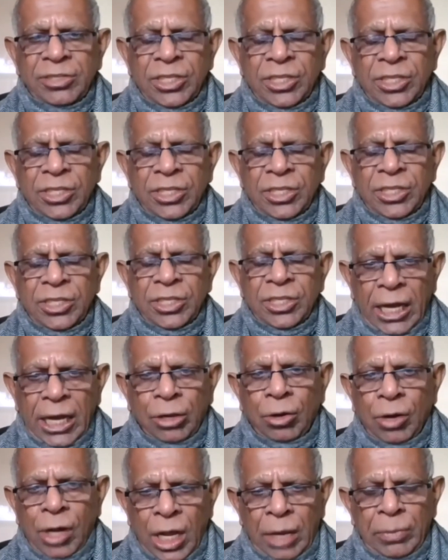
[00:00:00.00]
is
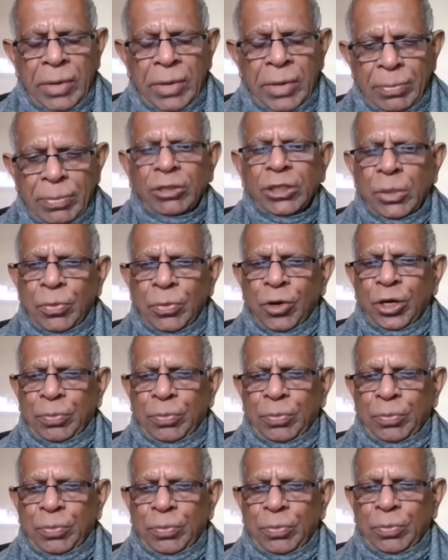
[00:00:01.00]
above the
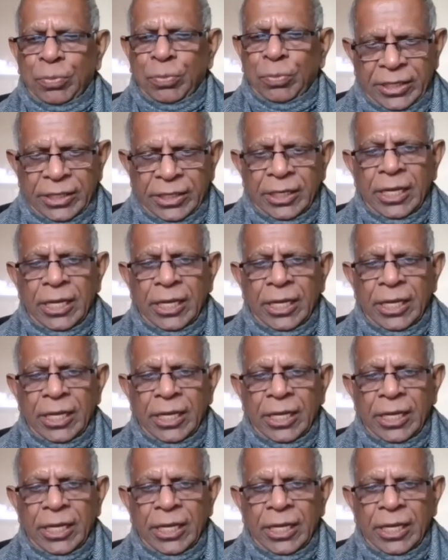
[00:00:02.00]
board payment.